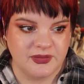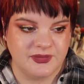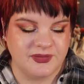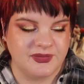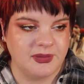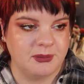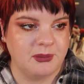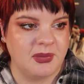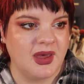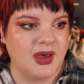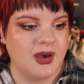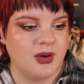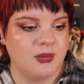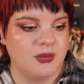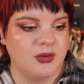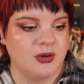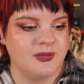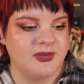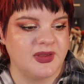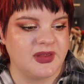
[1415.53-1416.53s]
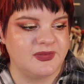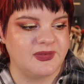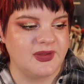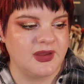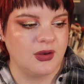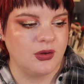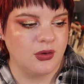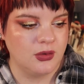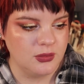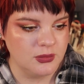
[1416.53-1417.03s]
The power that
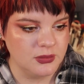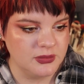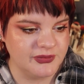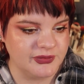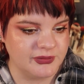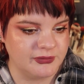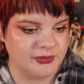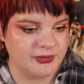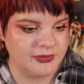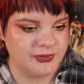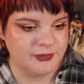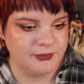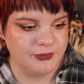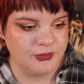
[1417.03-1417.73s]
they hold over the